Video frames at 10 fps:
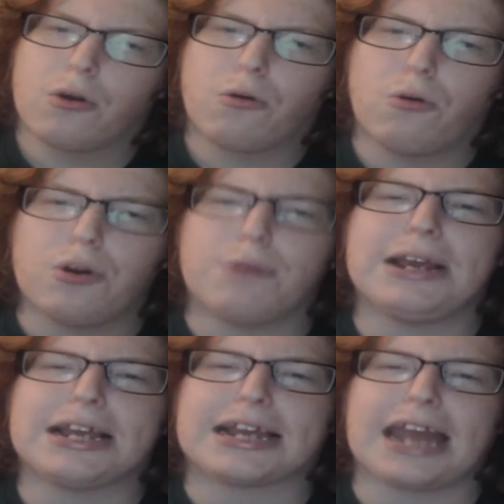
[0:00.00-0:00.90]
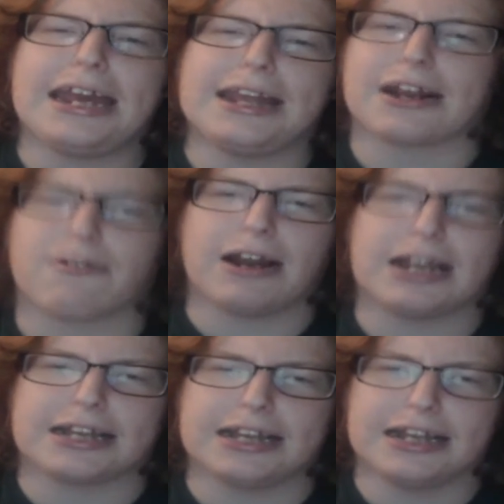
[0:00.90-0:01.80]
who do we say that
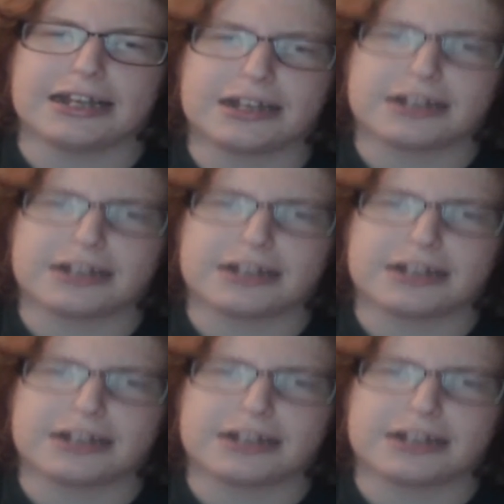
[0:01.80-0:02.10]
Christ is?